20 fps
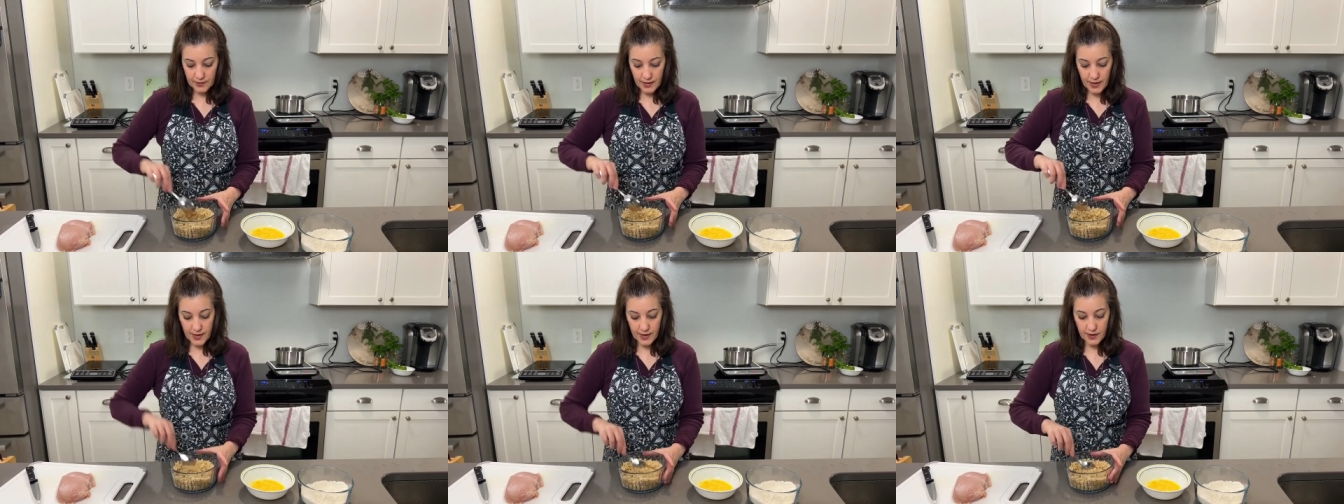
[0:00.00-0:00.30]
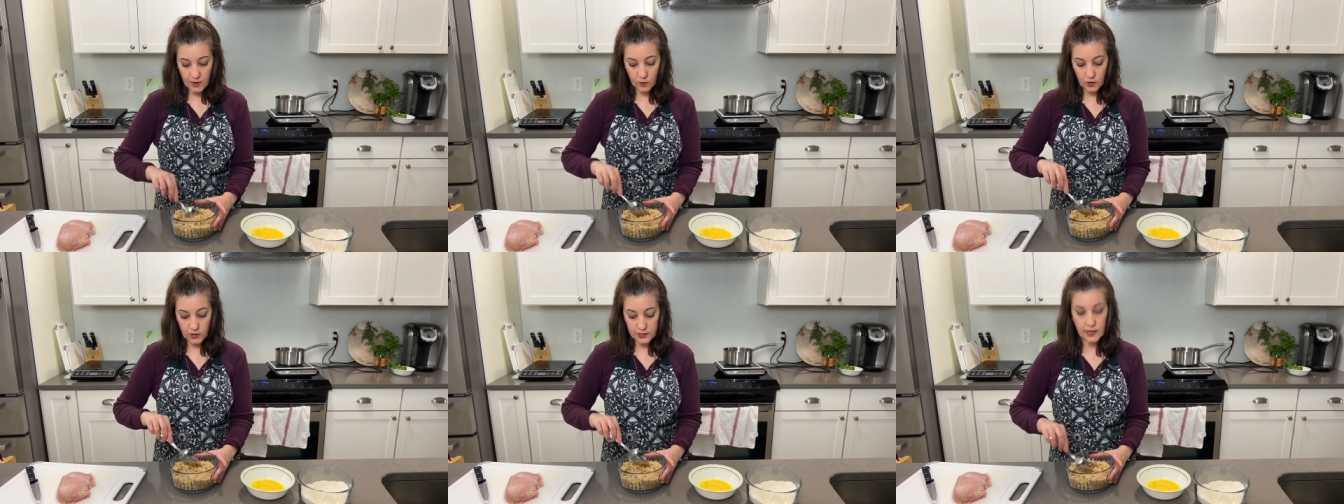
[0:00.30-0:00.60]

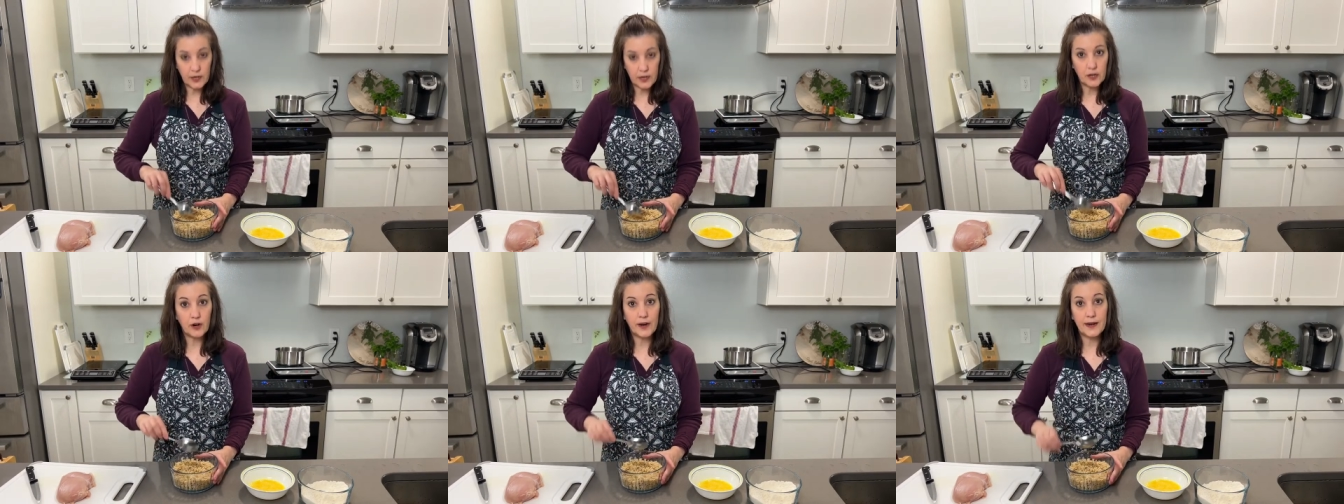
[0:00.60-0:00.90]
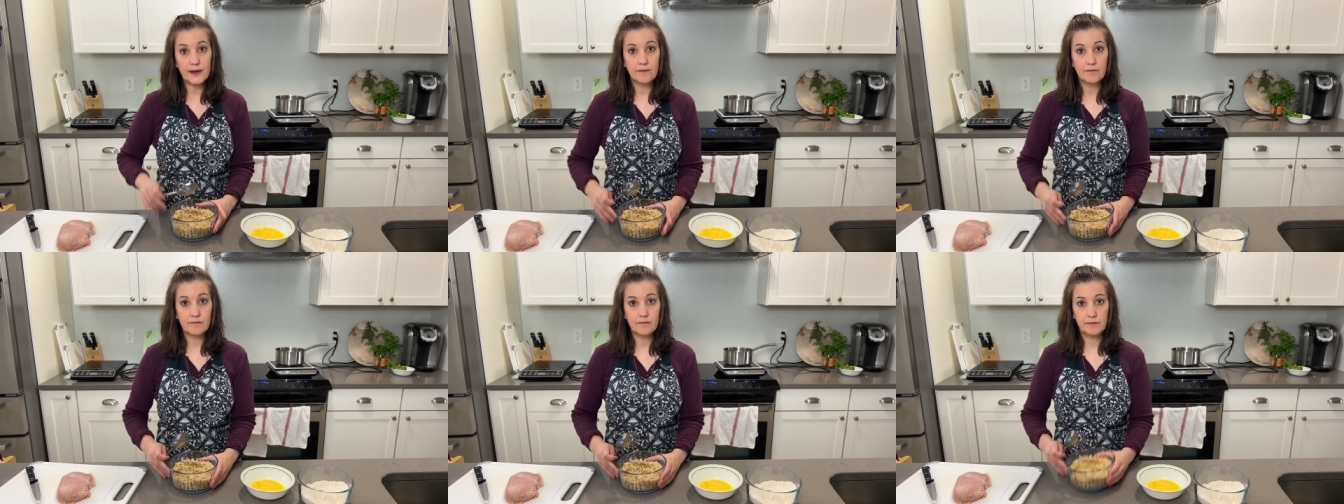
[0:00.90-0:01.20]
And it works out
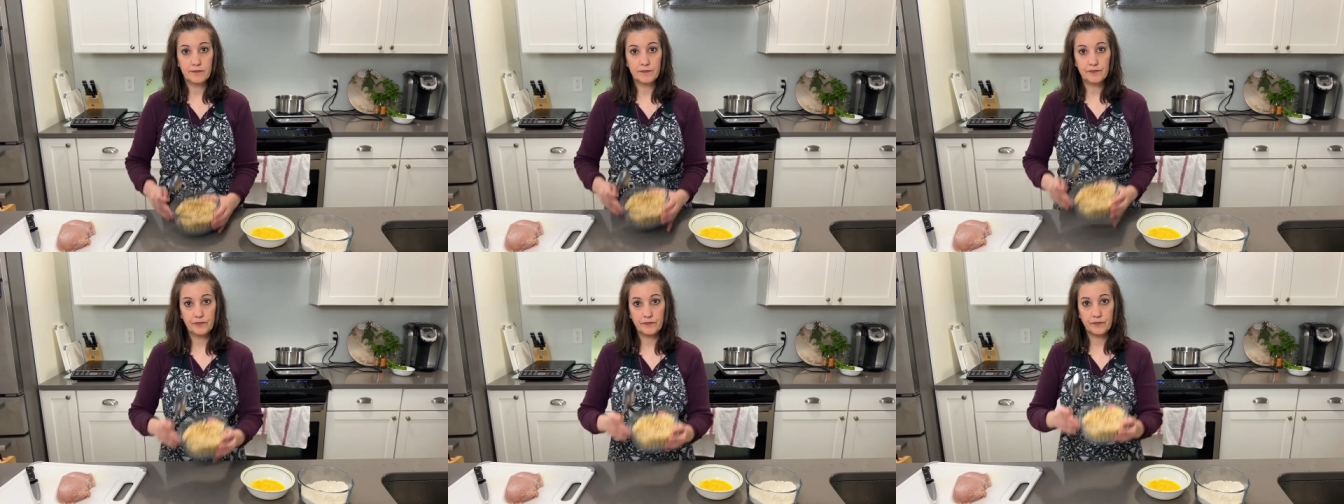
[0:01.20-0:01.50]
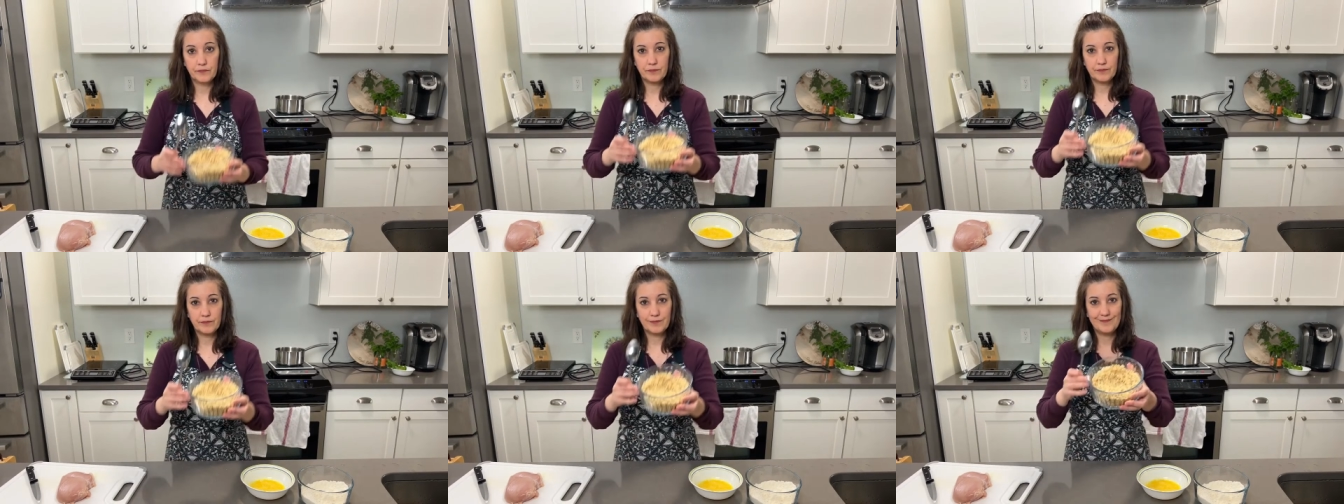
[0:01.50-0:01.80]
great.
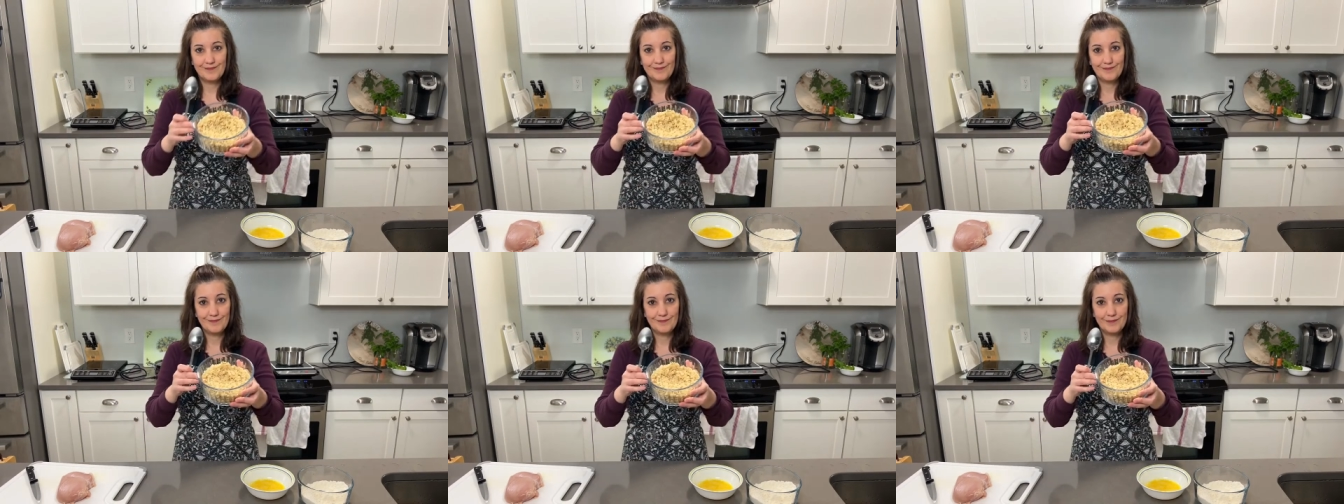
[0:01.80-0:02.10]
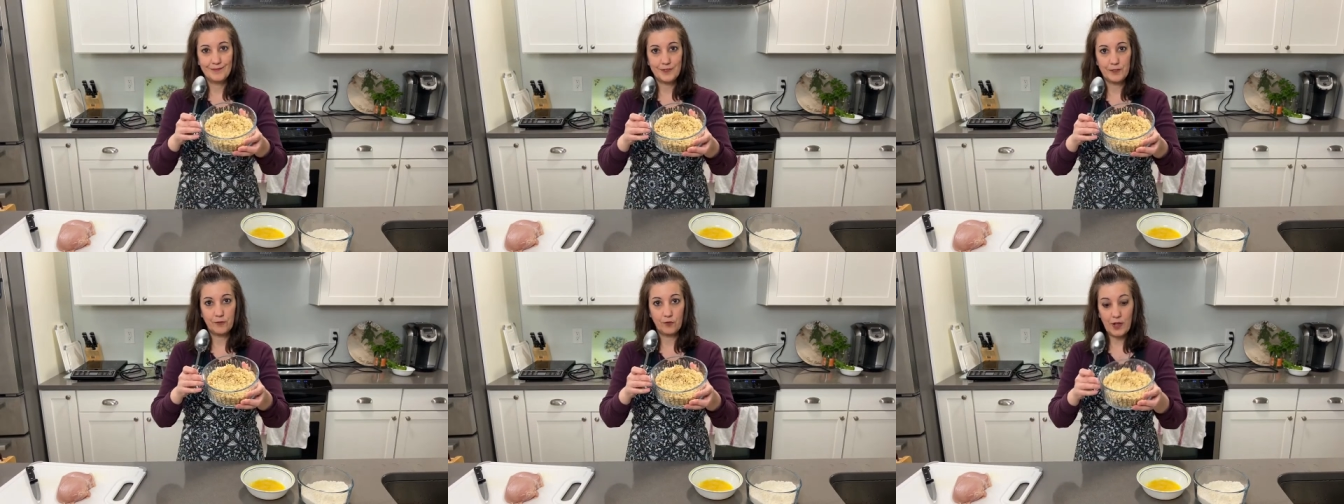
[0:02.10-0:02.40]

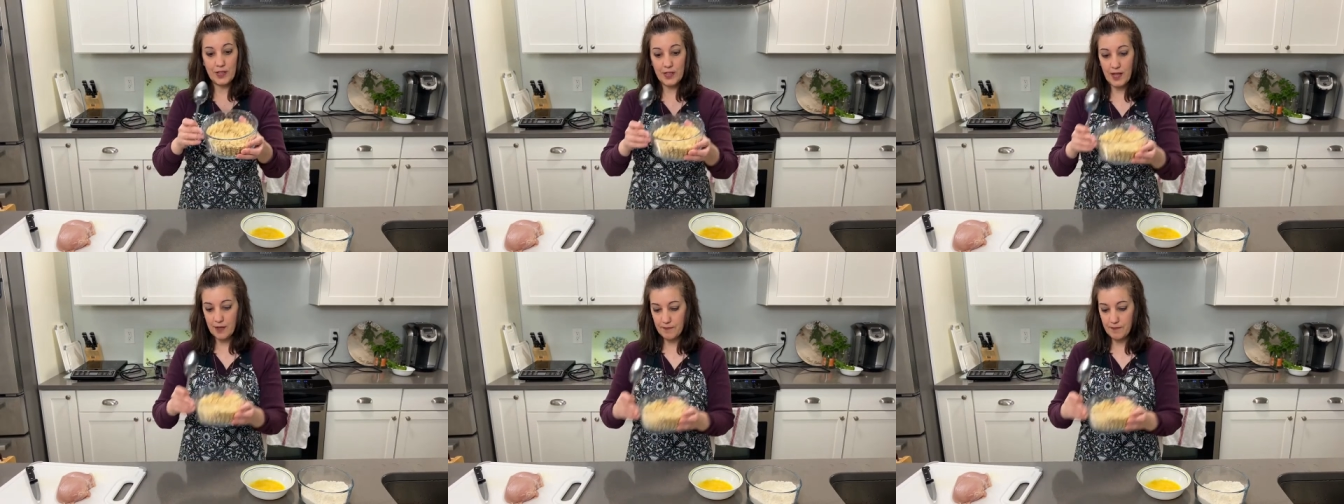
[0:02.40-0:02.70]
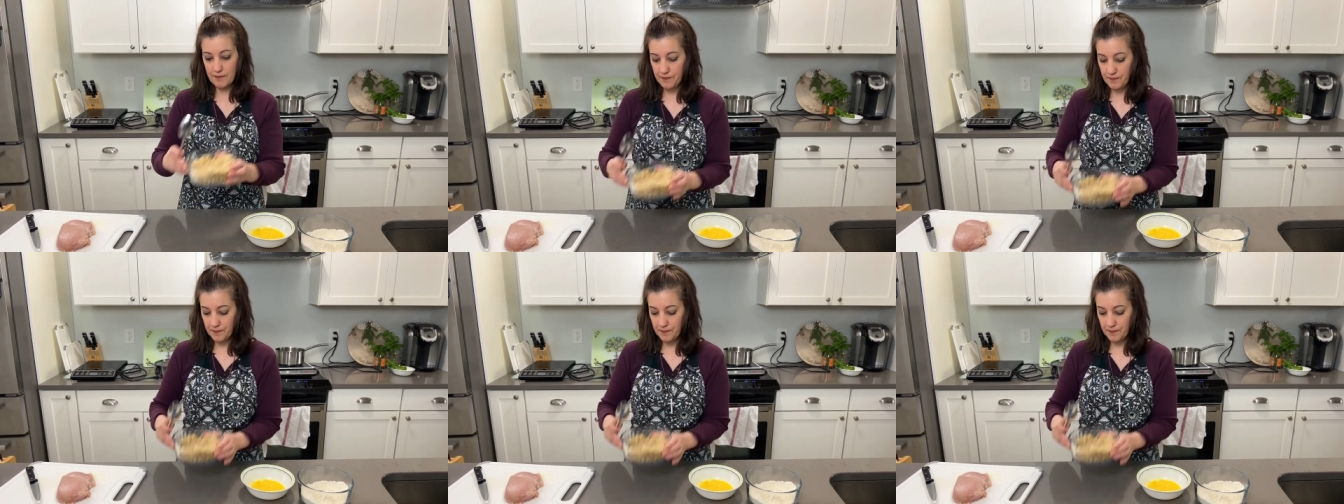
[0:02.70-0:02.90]
Voila.